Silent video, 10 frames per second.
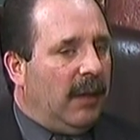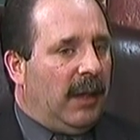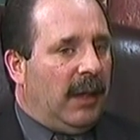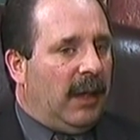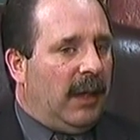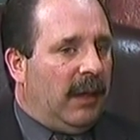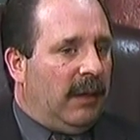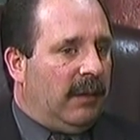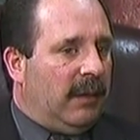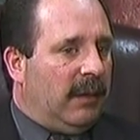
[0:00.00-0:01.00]

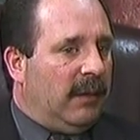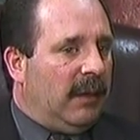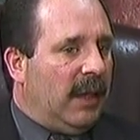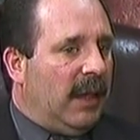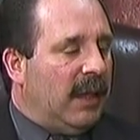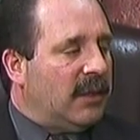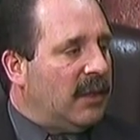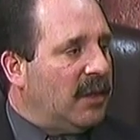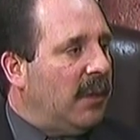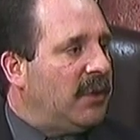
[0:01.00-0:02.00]
and as
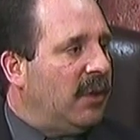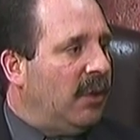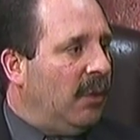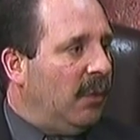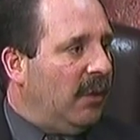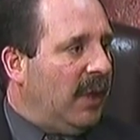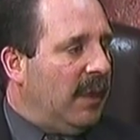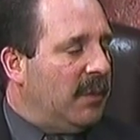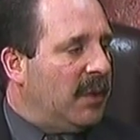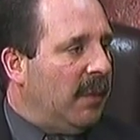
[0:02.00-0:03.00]
a substitute will
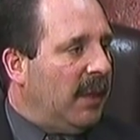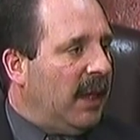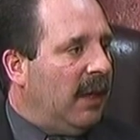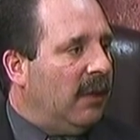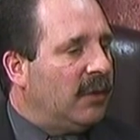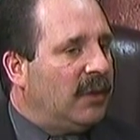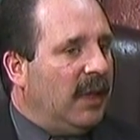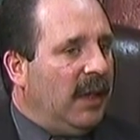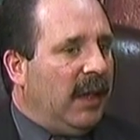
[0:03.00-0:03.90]
name somebody else.